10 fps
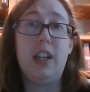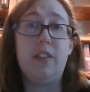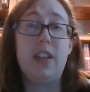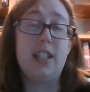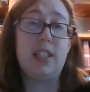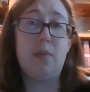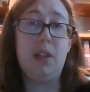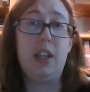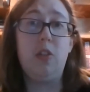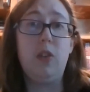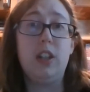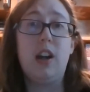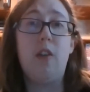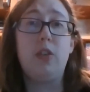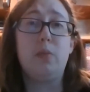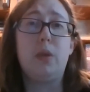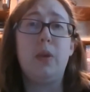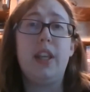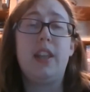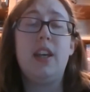if that's something you feel comfortable
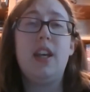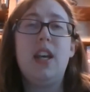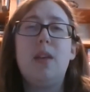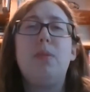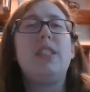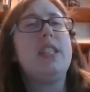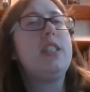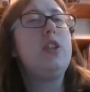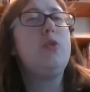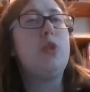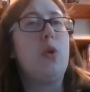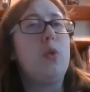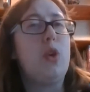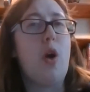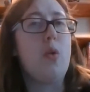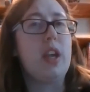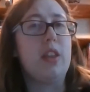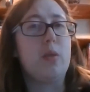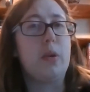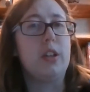with, but since you don't know
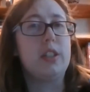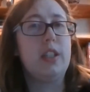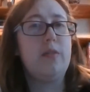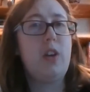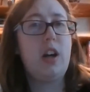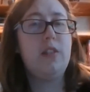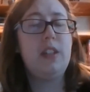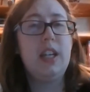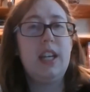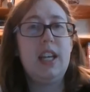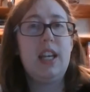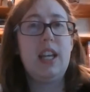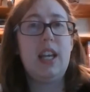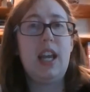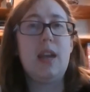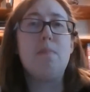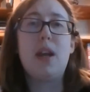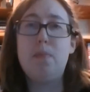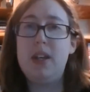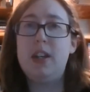either person involved, it
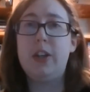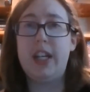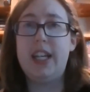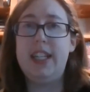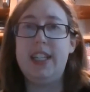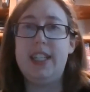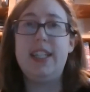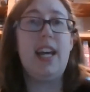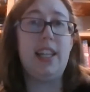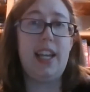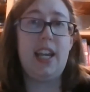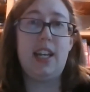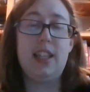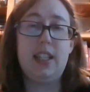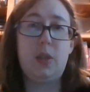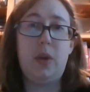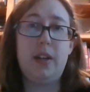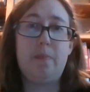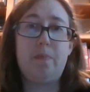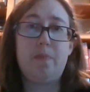might be a good idea to delegate on this
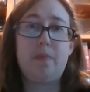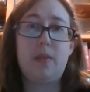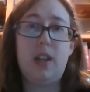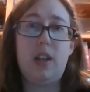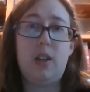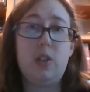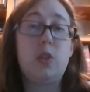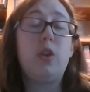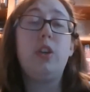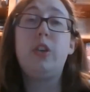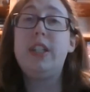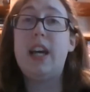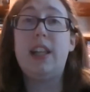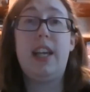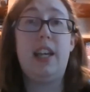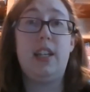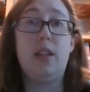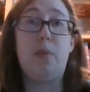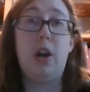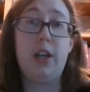one. So you could delegate to
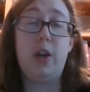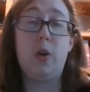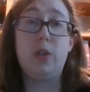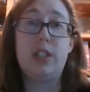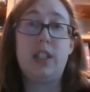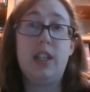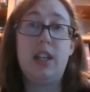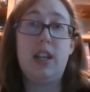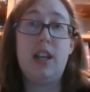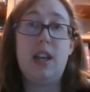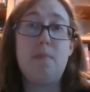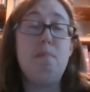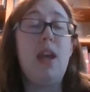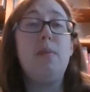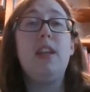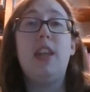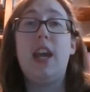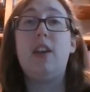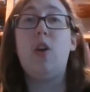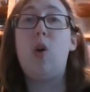the party host. Maybe
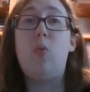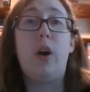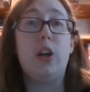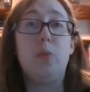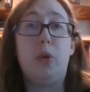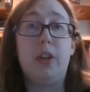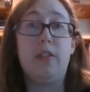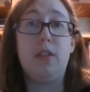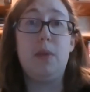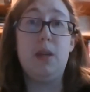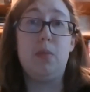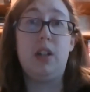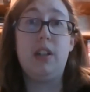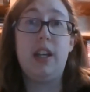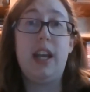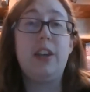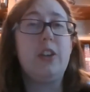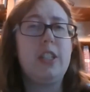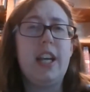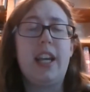they know one or both of the people and
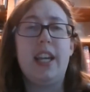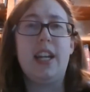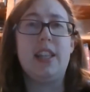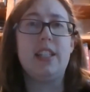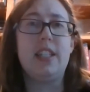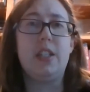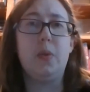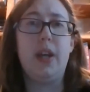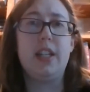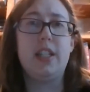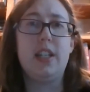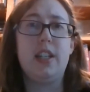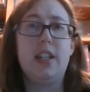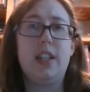could check in on the situation.